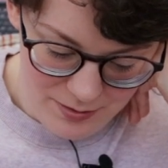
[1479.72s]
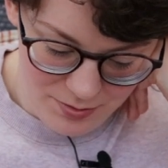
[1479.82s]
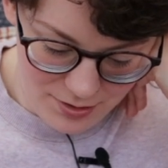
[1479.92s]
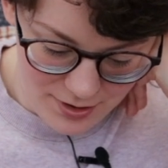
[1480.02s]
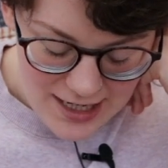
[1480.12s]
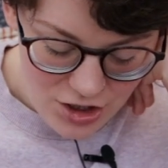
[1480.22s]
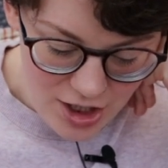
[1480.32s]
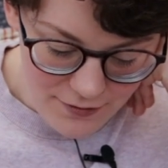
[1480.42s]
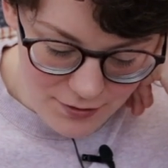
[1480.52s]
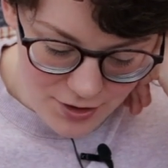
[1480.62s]
me, but it's
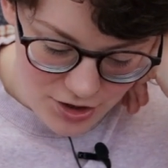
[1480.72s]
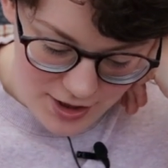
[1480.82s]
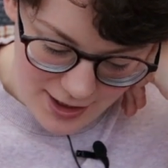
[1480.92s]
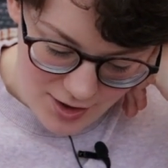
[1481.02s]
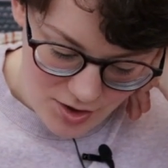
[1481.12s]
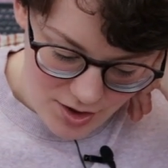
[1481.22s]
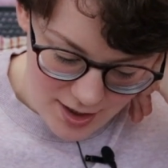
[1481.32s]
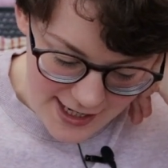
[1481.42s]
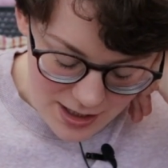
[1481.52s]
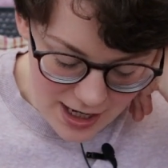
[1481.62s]
chevron stitch.
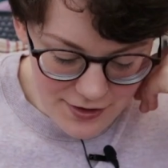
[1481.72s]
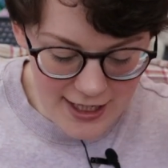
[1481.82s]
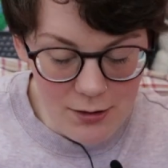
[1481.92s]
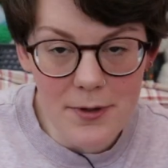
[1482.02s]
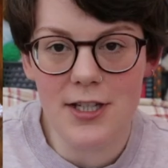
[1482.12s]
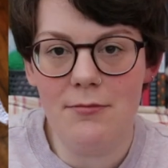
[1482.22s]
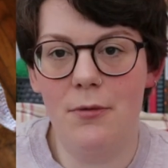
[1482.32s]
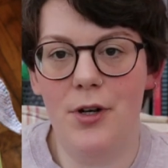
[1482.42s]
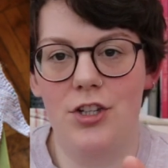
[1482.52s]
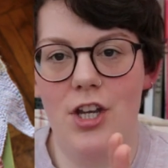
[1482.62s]
I think it would be simple
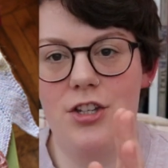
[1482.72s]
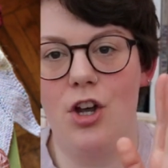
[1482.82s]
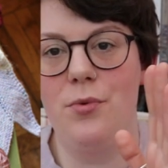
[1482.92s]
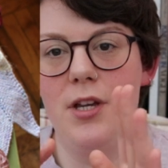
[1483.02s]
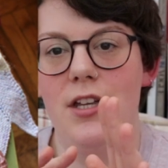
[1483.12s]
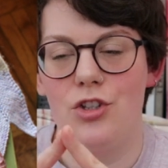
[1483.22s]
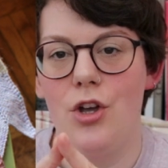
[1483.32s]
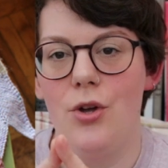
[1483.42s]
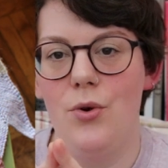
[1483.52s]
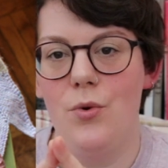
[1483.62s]
because it's only
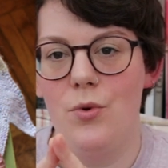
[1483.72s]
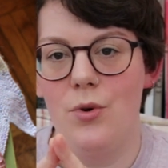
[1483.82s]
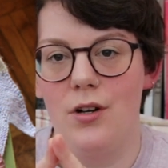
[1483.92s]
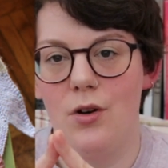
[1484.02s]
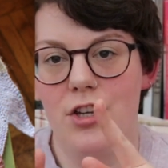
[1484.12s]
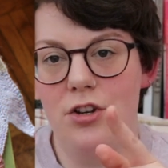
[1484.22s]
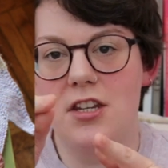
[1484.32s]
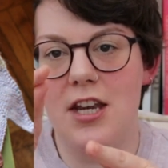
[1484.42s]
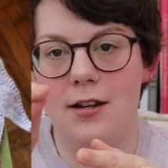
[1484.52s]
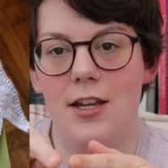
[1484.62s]

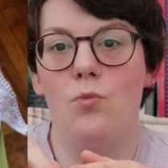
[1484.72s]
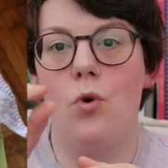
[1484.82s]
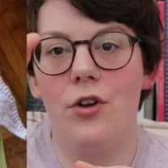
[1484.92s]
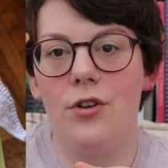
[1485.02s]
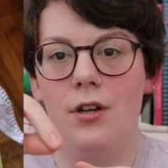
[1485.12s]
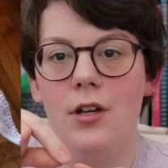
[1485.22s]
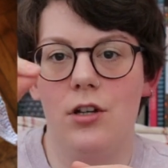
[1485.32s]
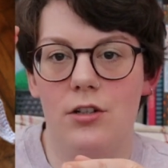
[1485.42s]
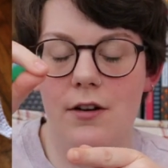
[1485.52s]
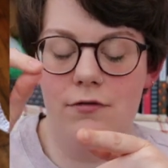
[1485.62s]
technically one
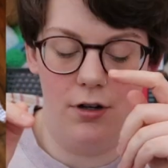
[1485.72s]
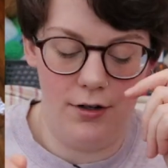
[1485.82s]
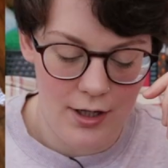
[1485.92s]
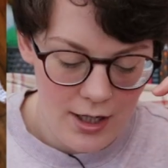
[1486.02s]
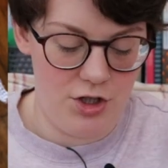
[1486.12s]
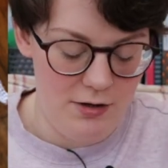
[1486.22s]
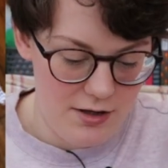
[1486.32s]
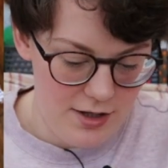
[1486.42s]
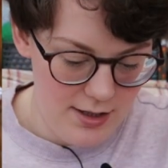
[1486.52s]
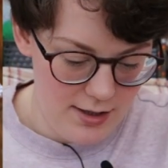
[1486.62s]
chevron. So I
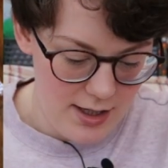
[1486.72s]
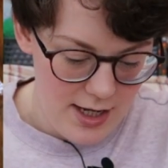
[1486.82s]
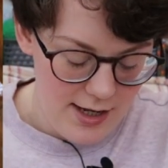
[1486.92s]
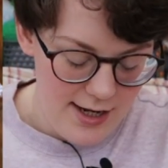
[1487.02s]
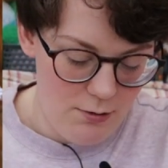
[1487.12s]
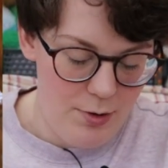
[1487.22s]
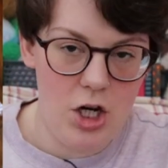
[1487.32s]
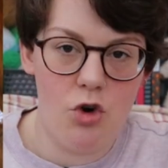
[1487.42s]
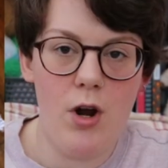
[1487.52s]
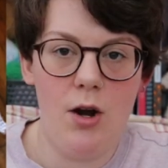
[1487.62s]
think it would be a
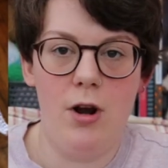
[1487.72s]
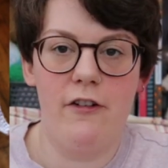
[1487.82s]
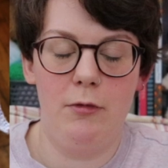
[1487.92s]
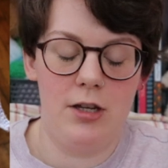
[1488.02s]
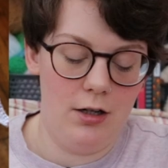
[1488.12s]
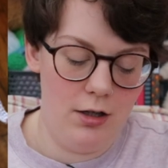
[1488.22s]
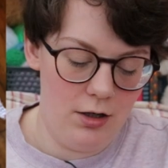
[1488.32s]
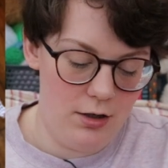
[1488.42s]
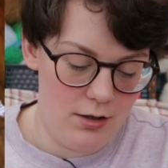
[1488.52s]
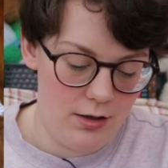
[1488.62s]
great way for me to
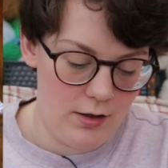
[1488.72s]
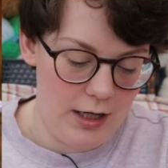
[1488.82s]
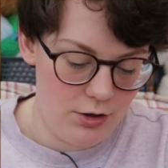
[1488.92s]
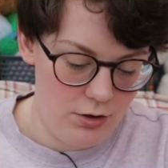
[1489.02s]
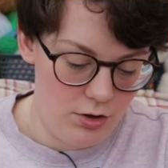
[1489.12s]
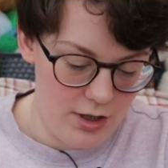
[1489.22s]
learn how to do